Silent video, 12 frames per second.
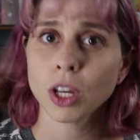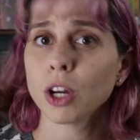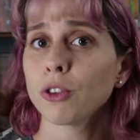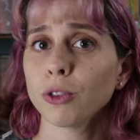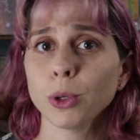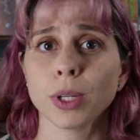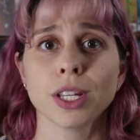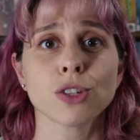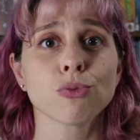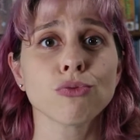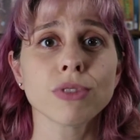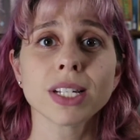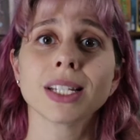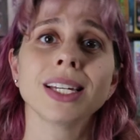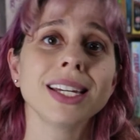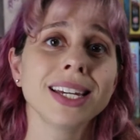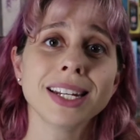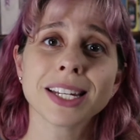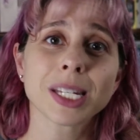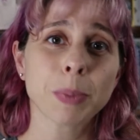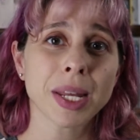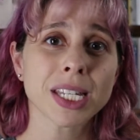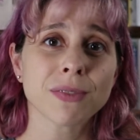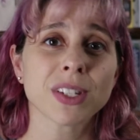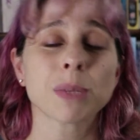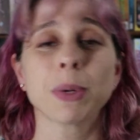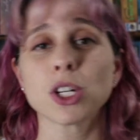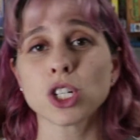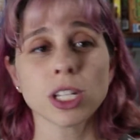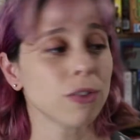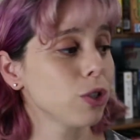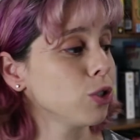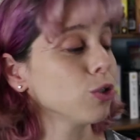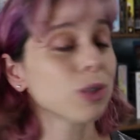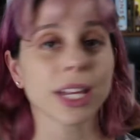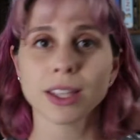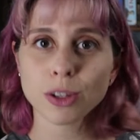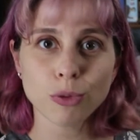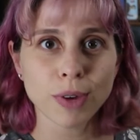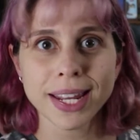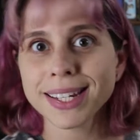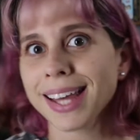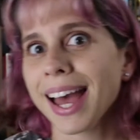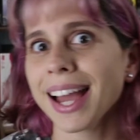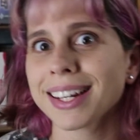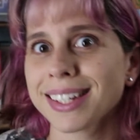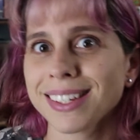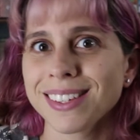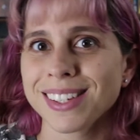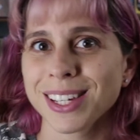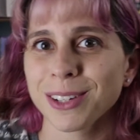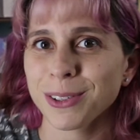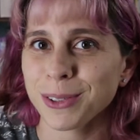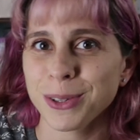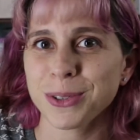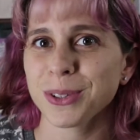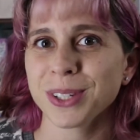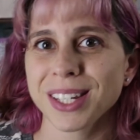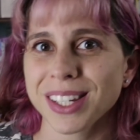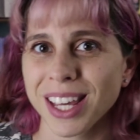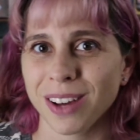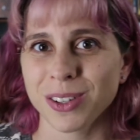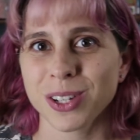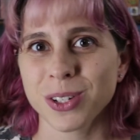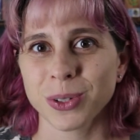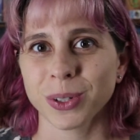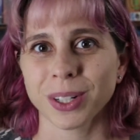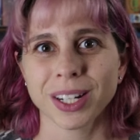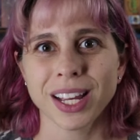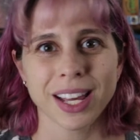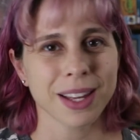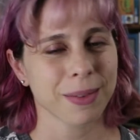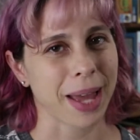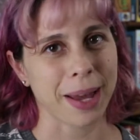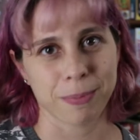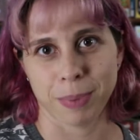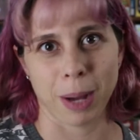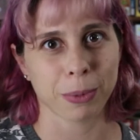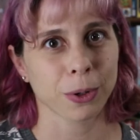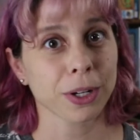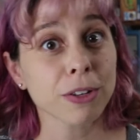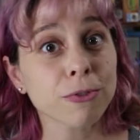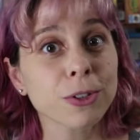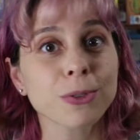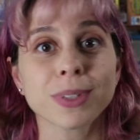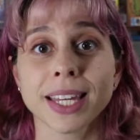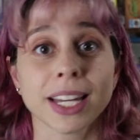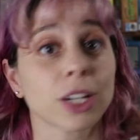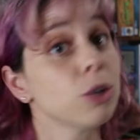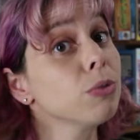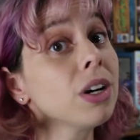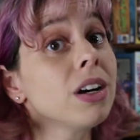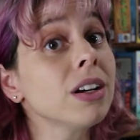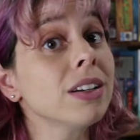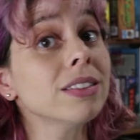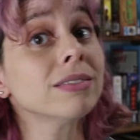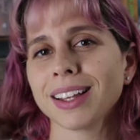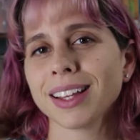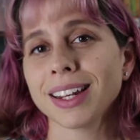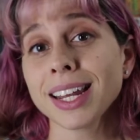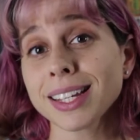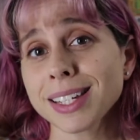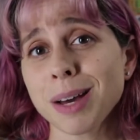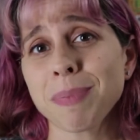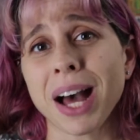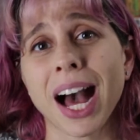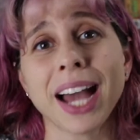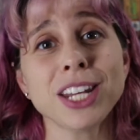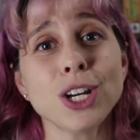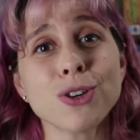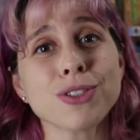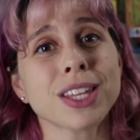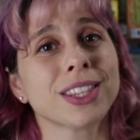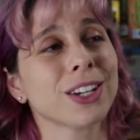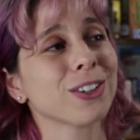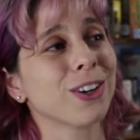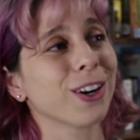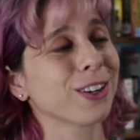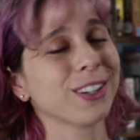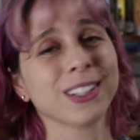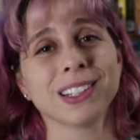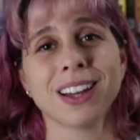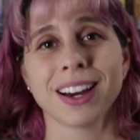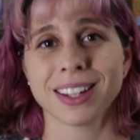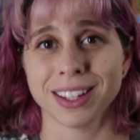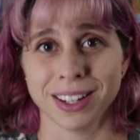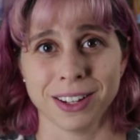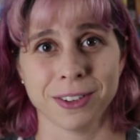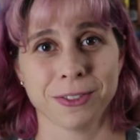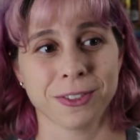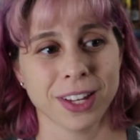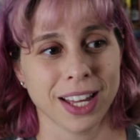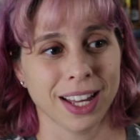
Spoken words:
Fruit is really inexpensive, especially if you do like the red tag deals at your local discount store. Popcorn and fruit, can't go wrong. Next up, I know that there are a lot of